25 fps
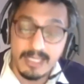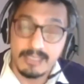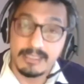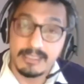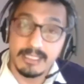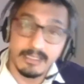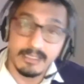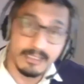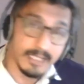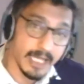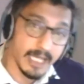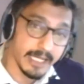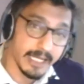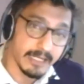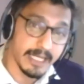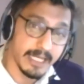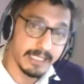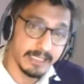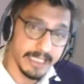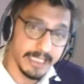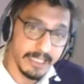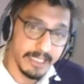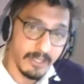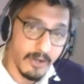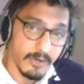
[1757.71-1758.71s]
they
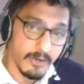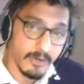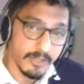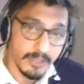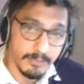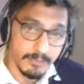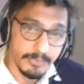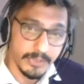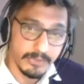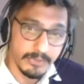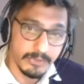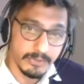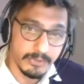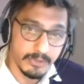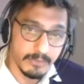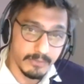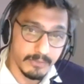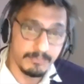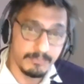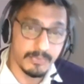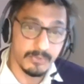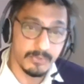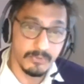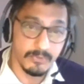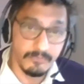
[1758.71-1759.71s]
directly contribute to
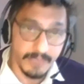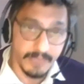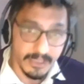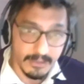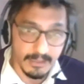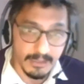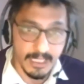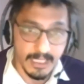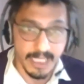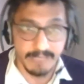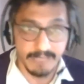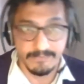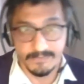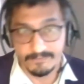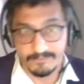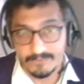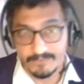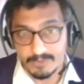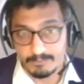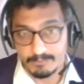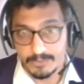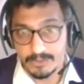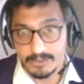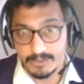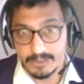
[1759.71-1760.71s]
improving the lives of
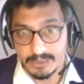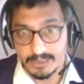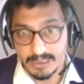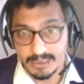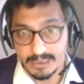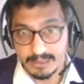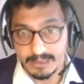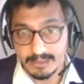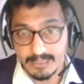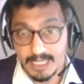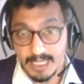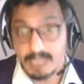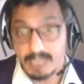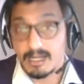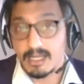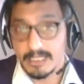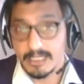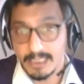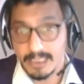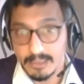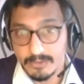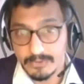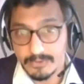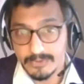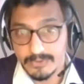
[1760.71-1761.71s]
communities and our
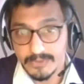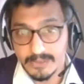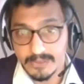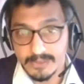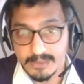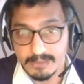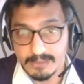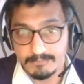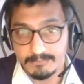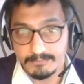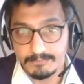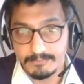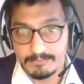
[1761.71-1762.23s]
ecosystem.